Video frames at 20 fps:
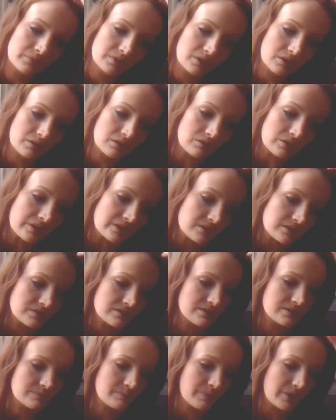
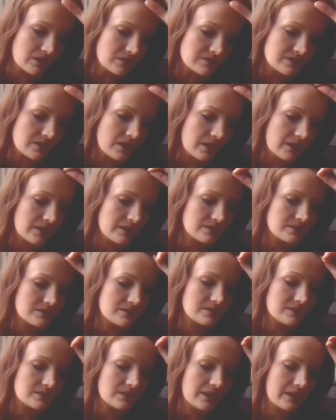cleanse
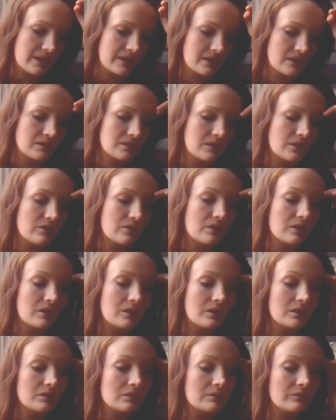parasites and
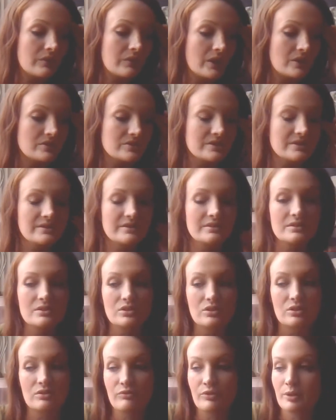other viruses. It's
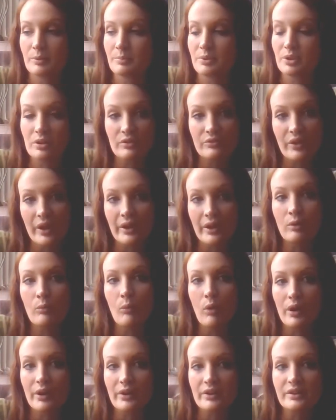good for purifying
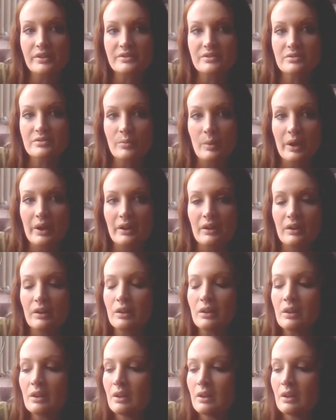water as well,